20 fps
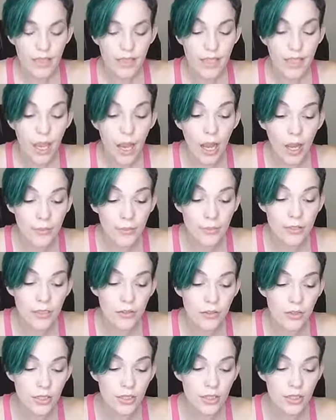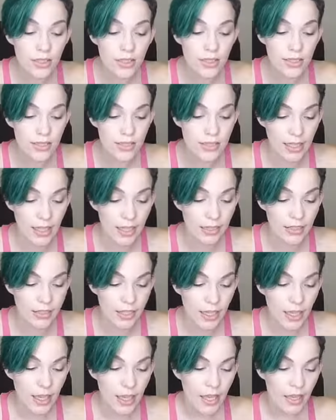The obstacles to
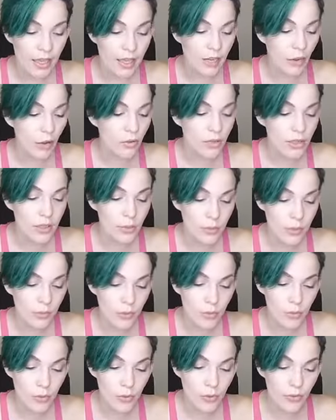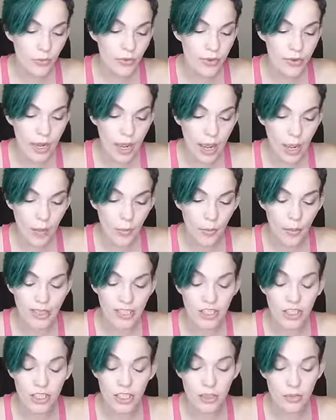success can only be removed now by
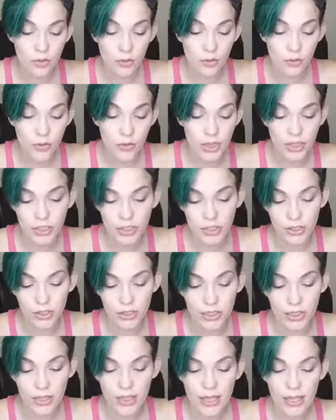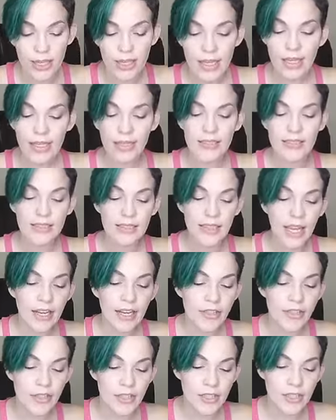gentle measures.
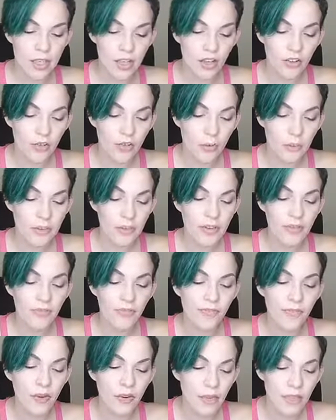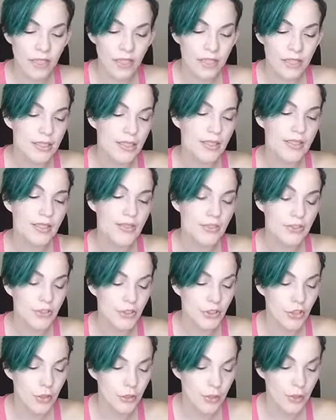Inside yourself, be focused and
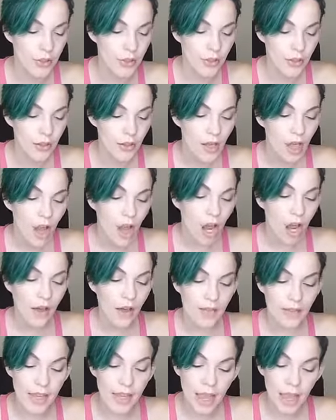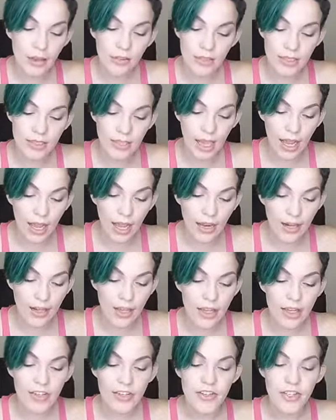determined. On the
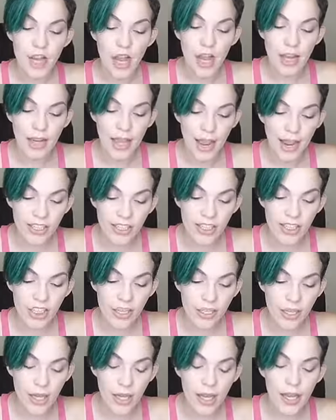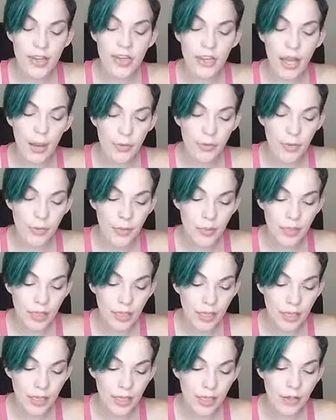outside, non-action,
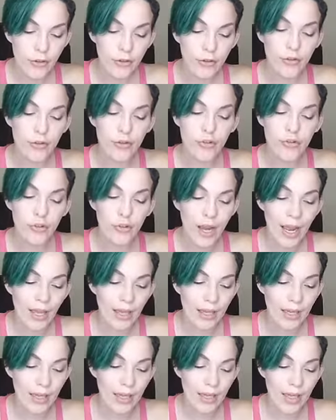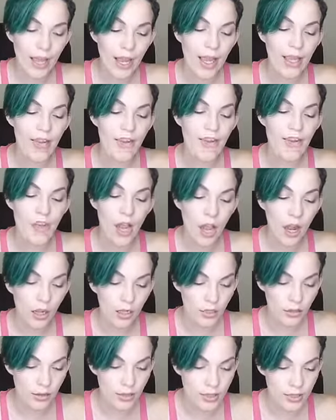adaptability, neutrality, and
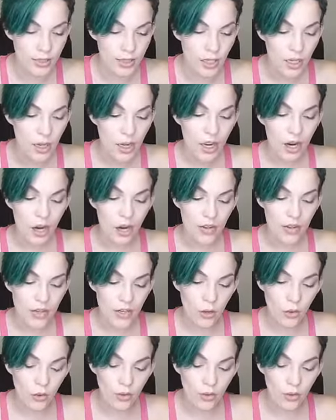tolerance are the